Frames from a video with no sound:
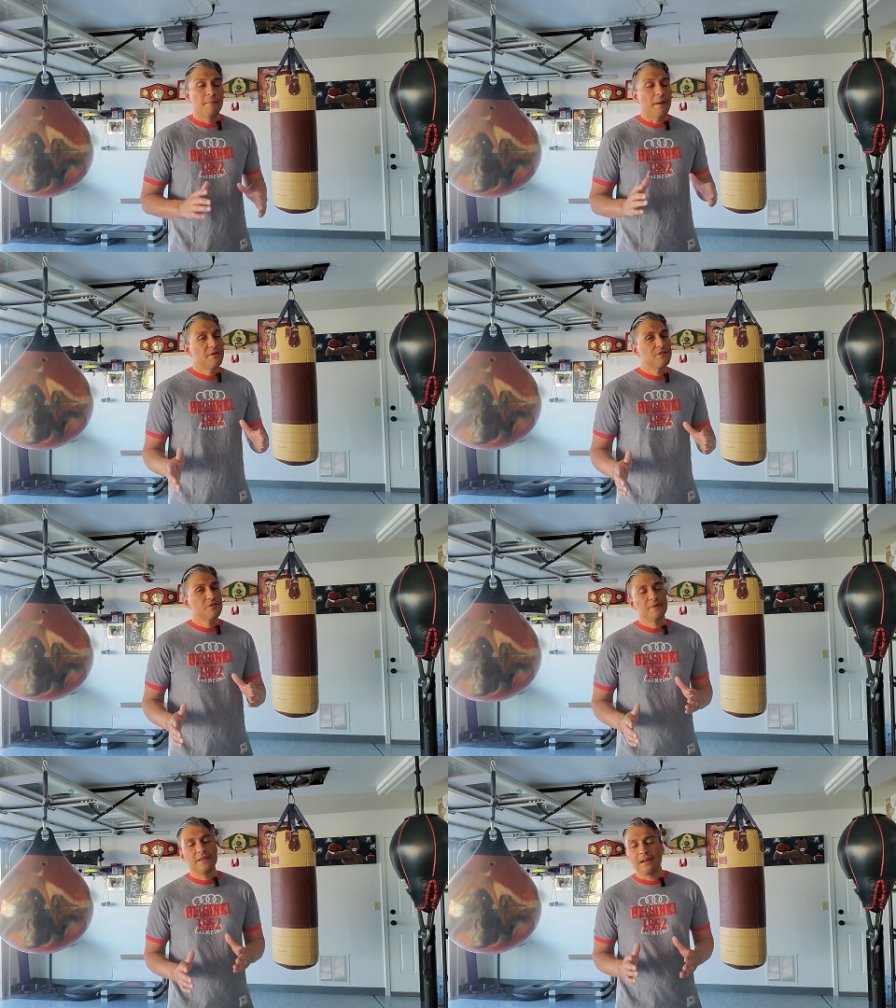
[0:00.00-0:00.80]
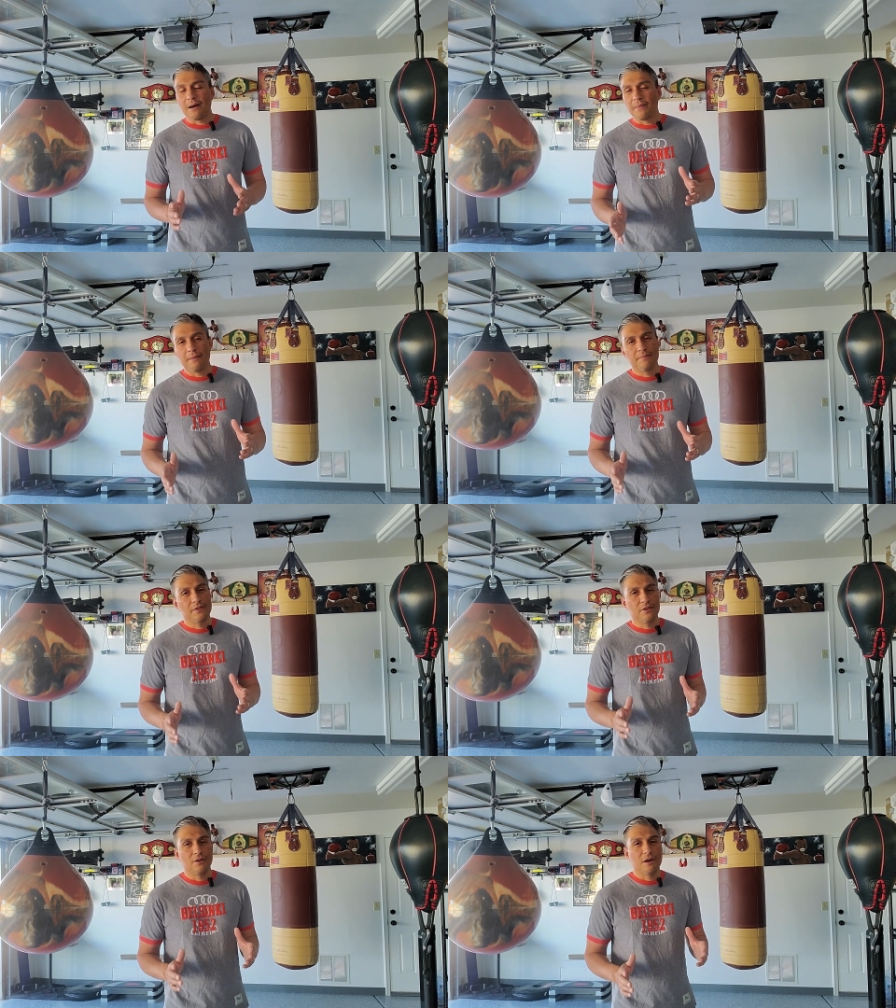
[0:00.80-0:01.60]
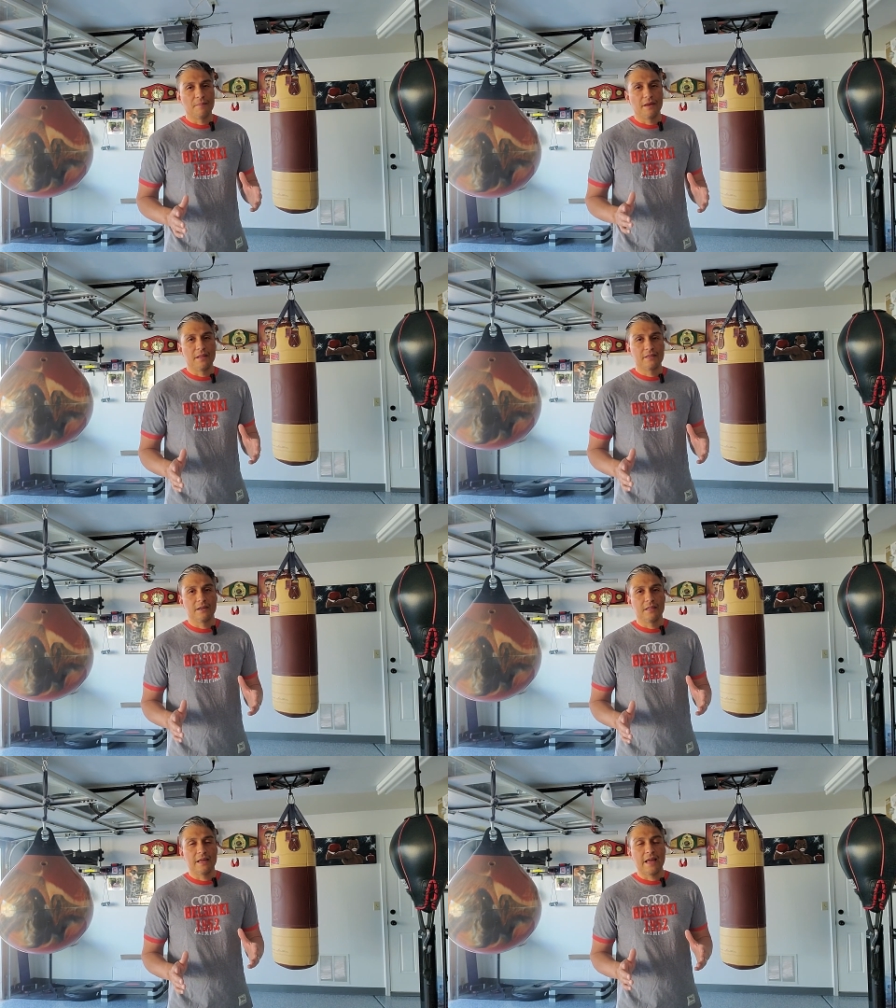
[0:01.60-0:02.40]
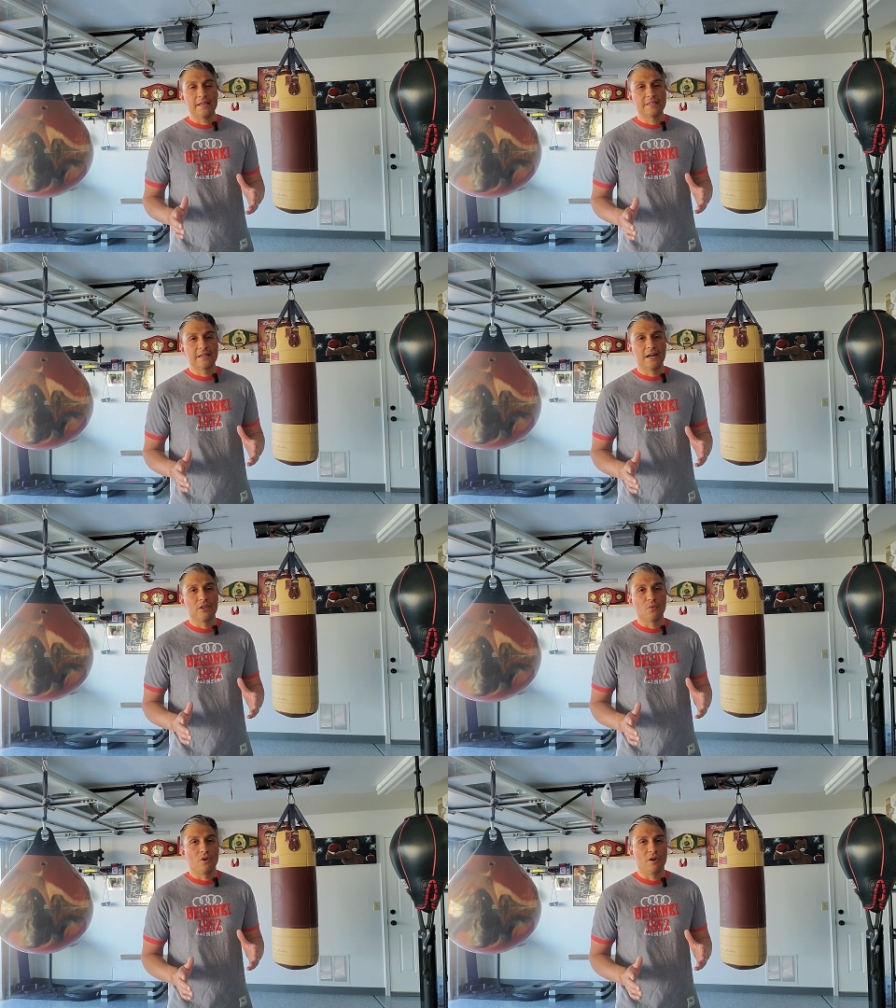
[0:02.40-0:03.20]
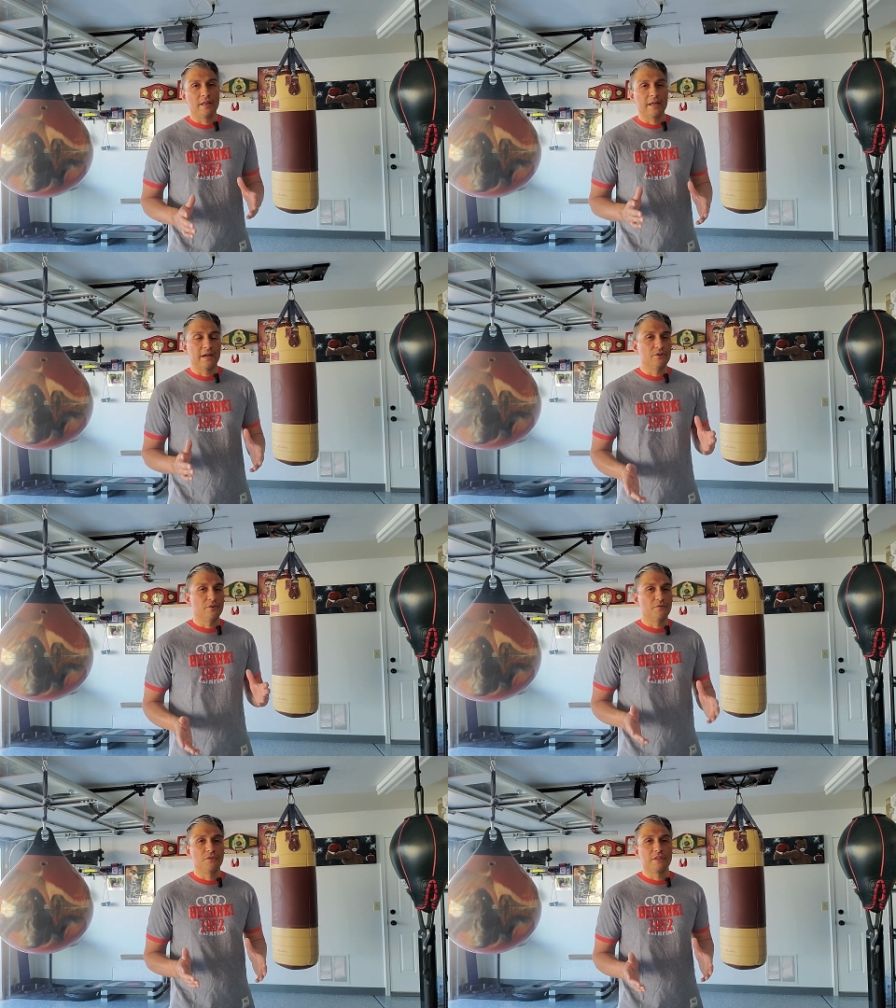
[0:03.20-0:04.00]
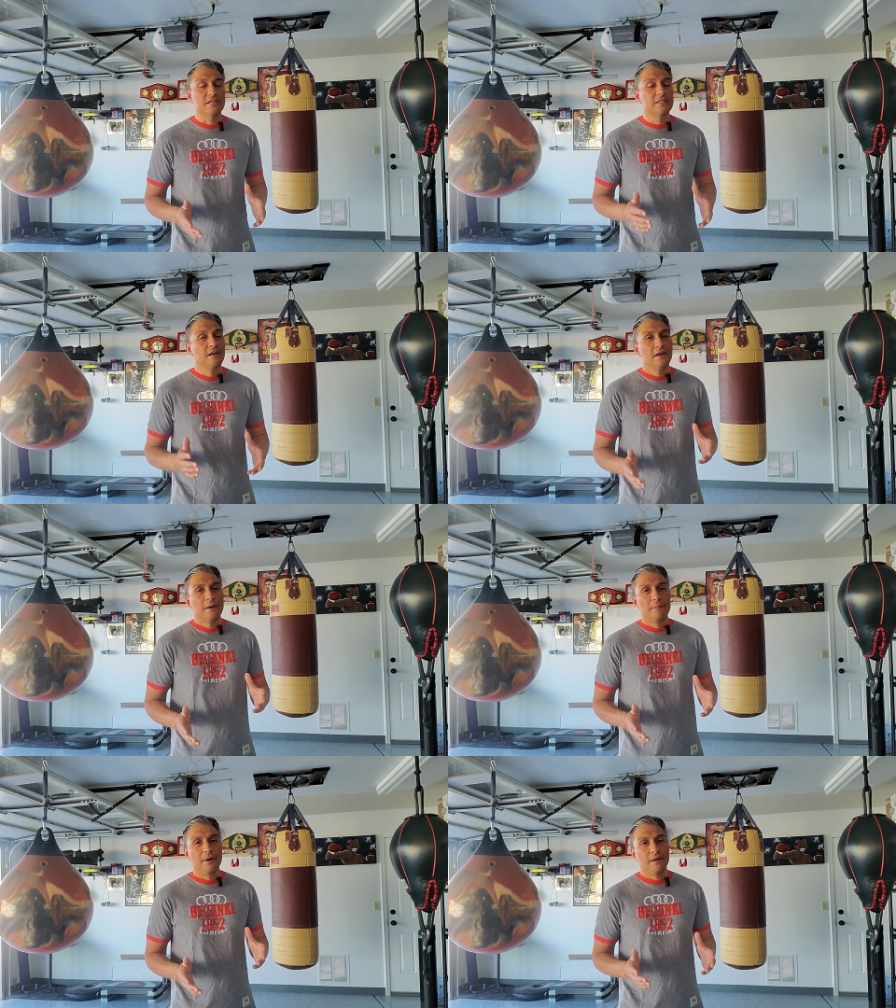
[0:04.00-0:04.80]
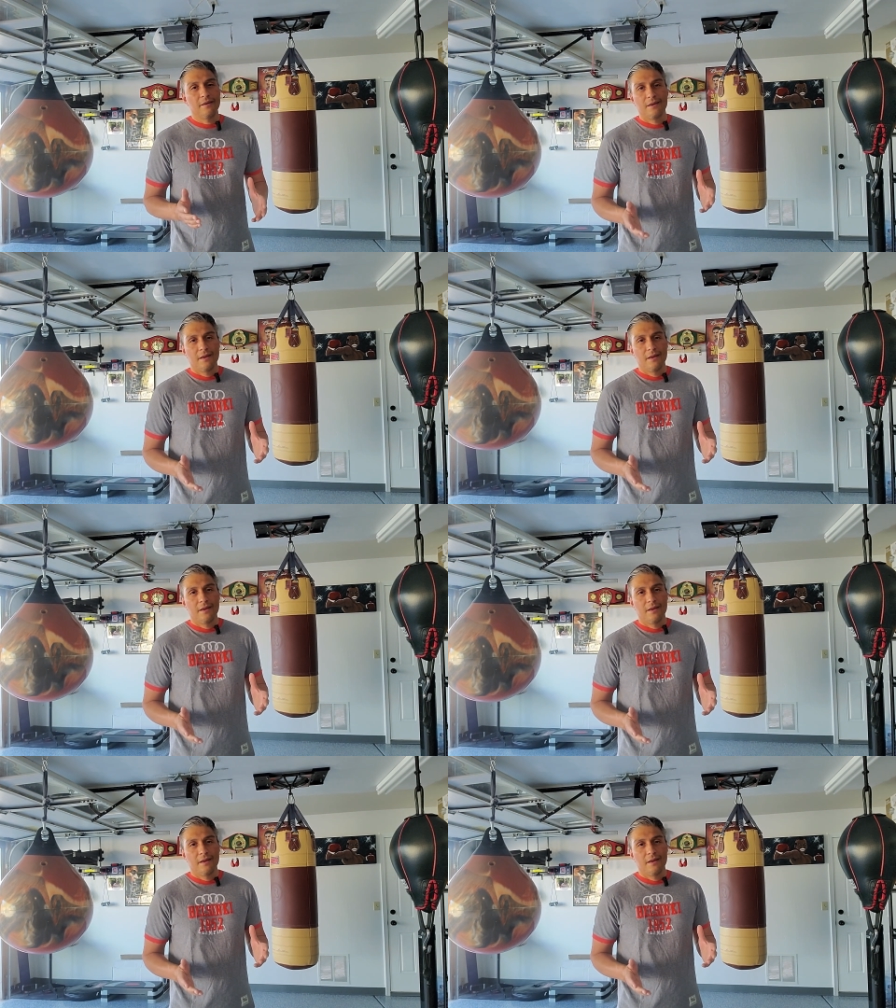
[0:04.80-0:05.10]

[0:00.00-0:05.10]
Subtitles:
Maybe it's just me. I'm not the handiest guy in the world. Like, I do a few things, but